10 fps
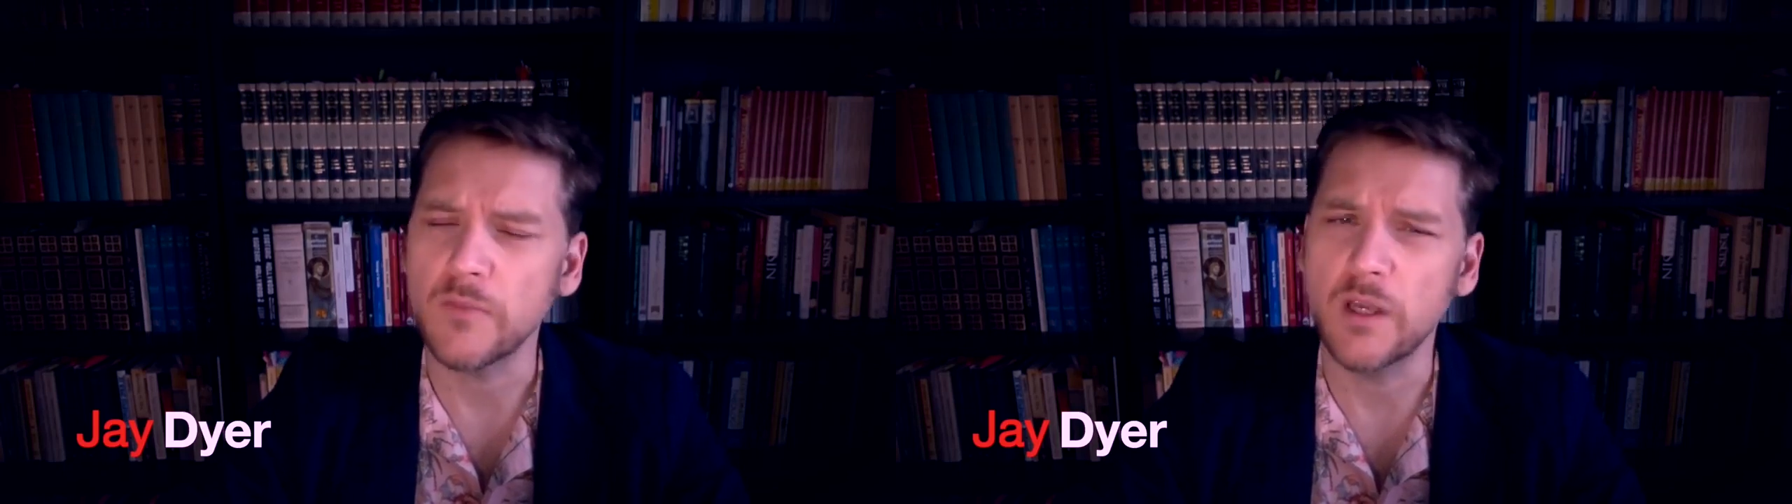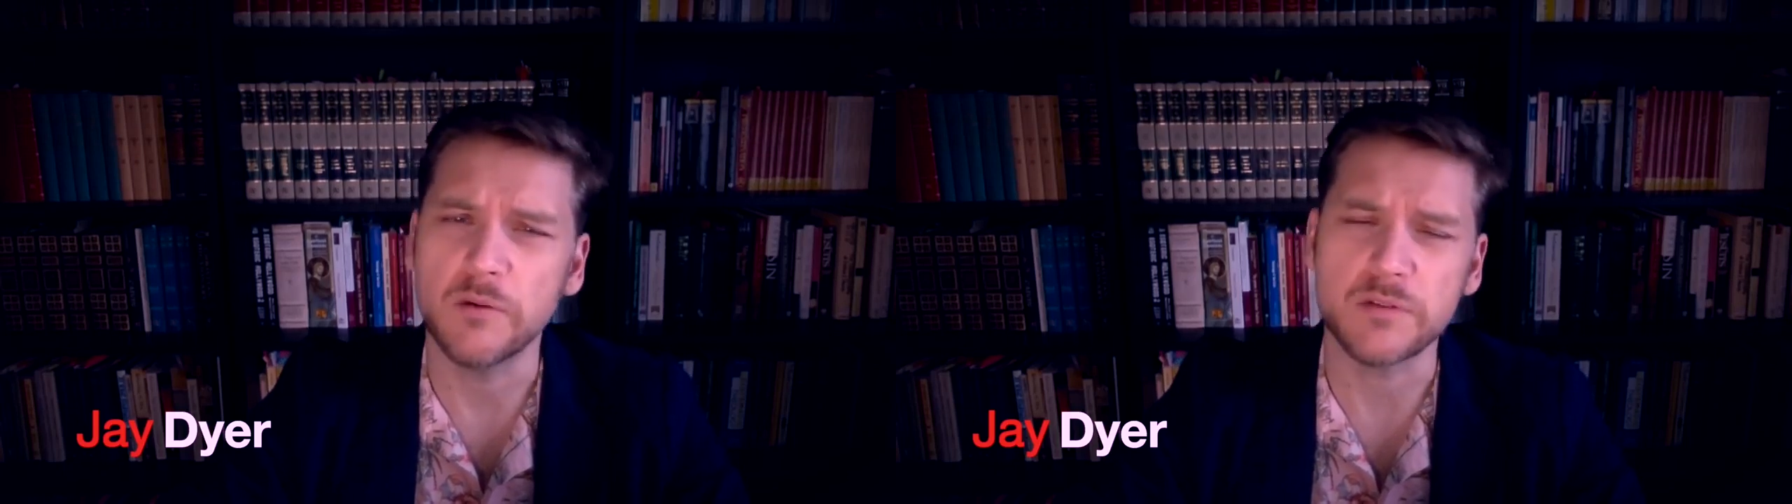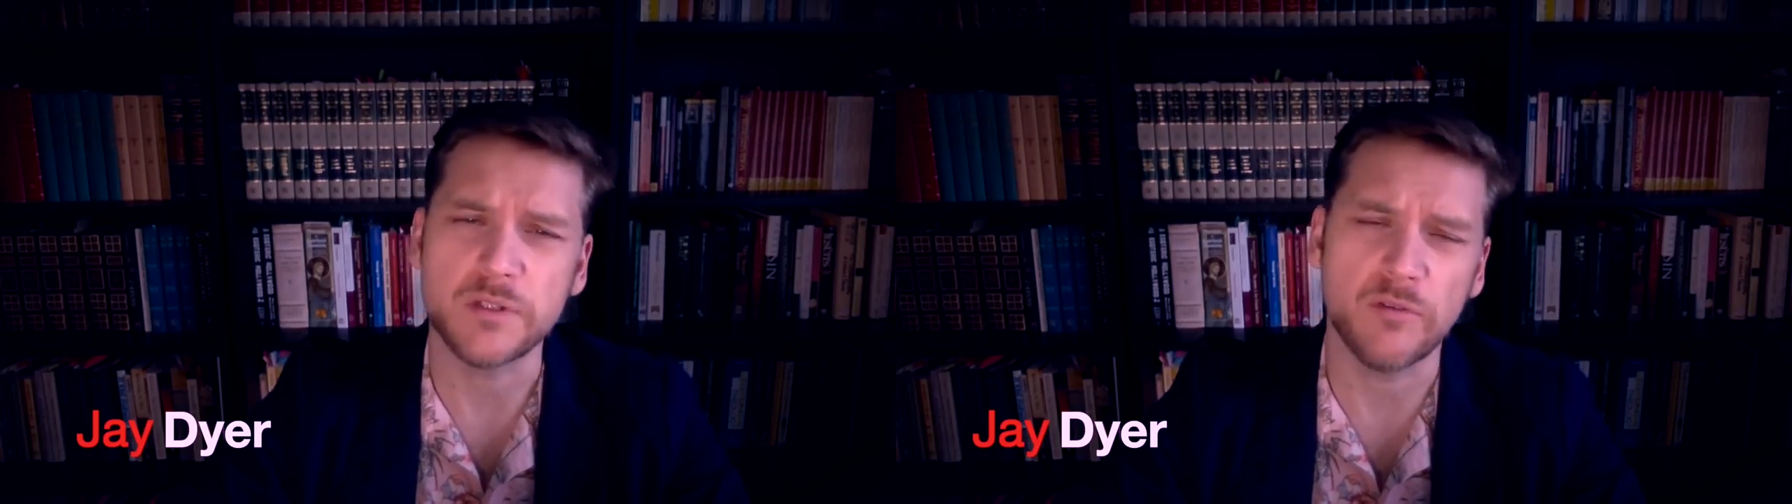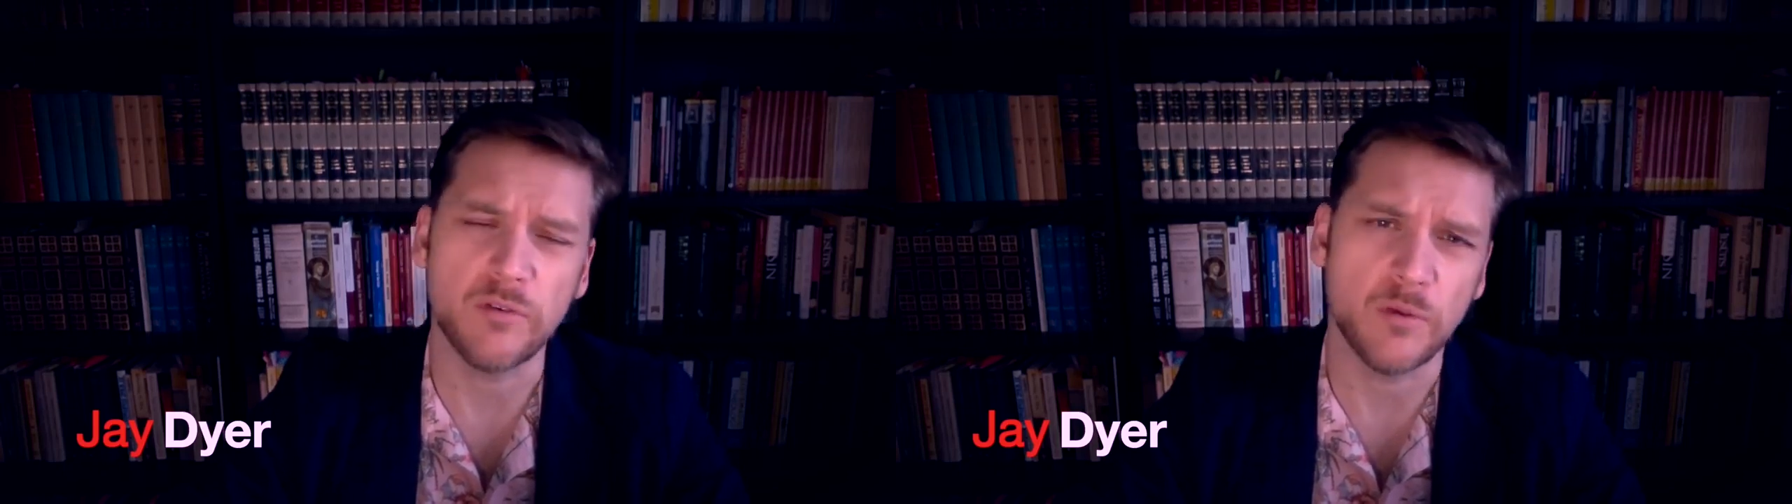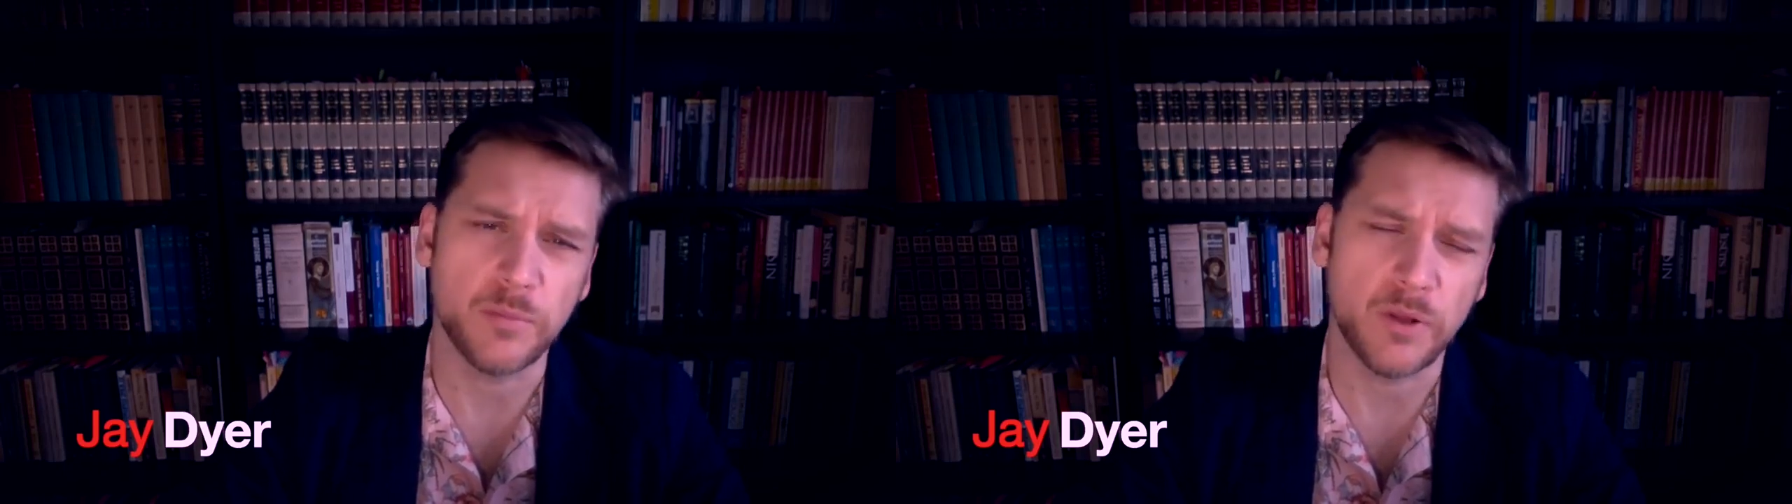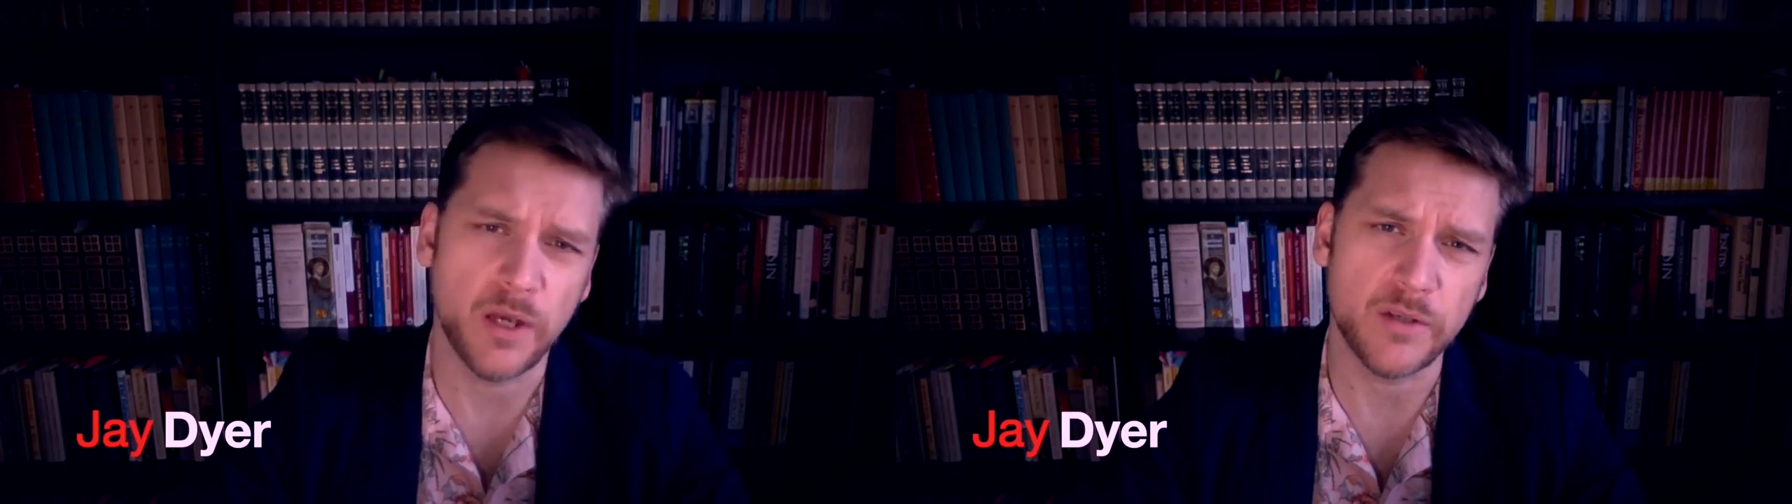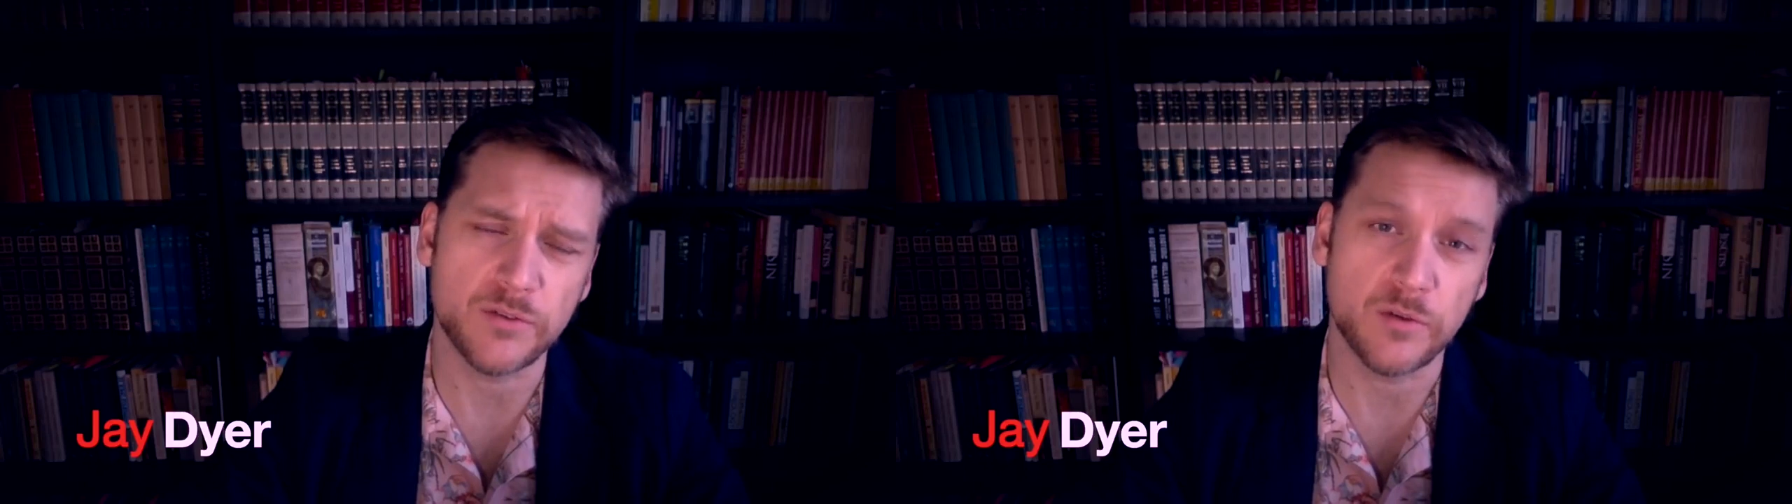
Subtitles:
and it was never replaced